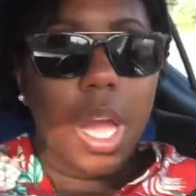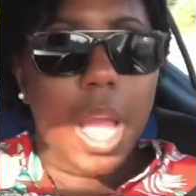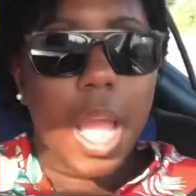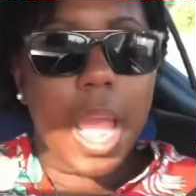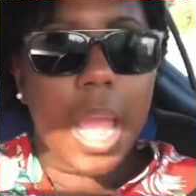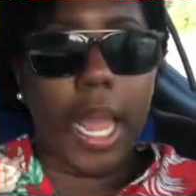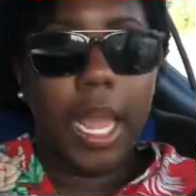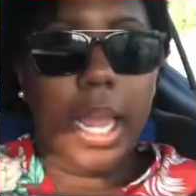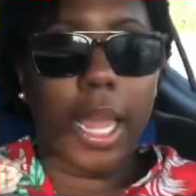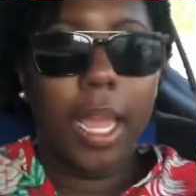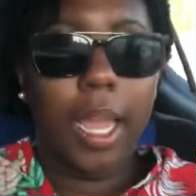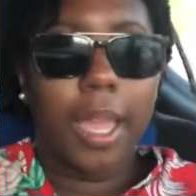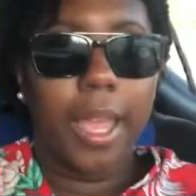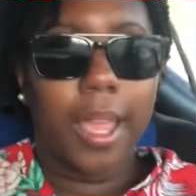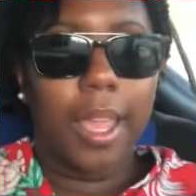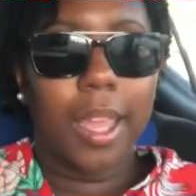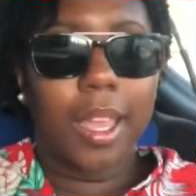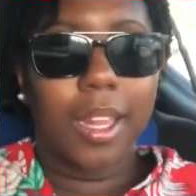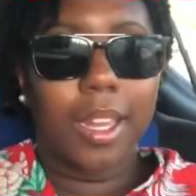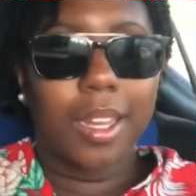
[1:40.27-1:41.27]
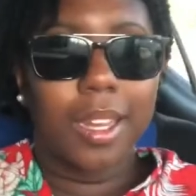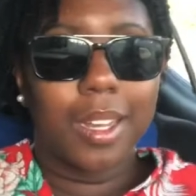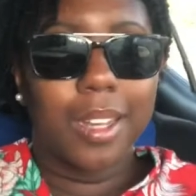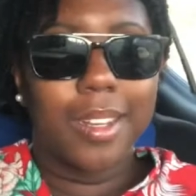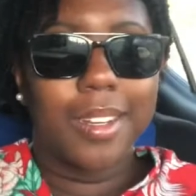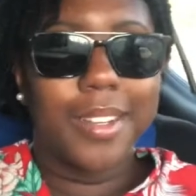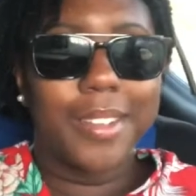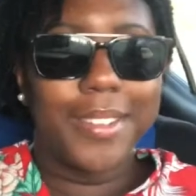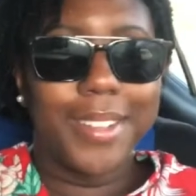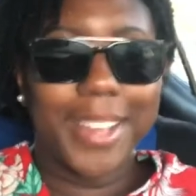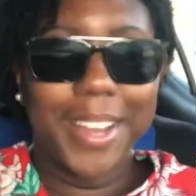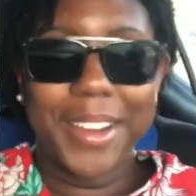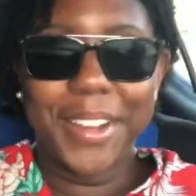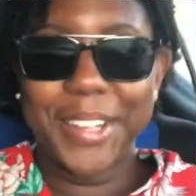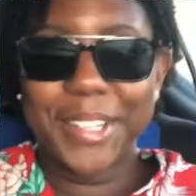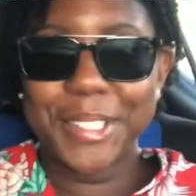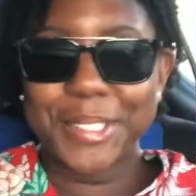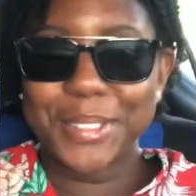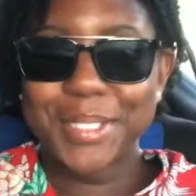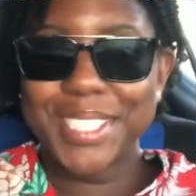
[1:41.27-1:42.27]
And
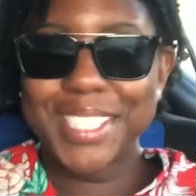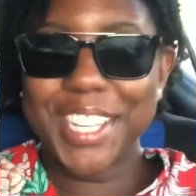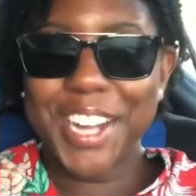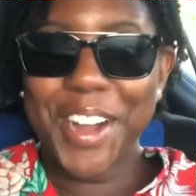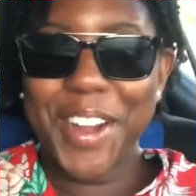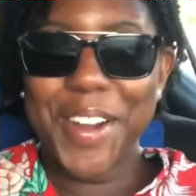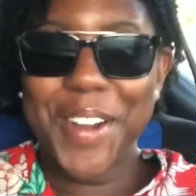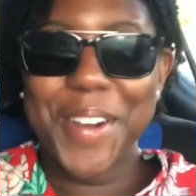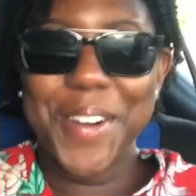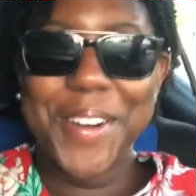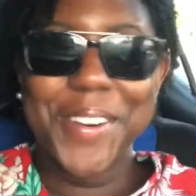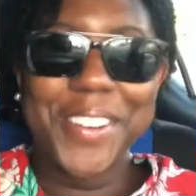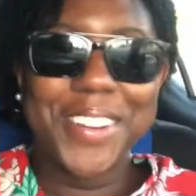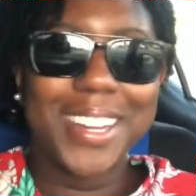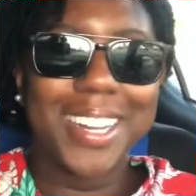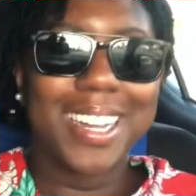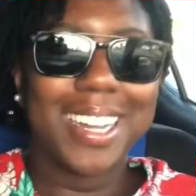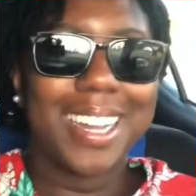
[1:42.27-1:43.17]
yeah, so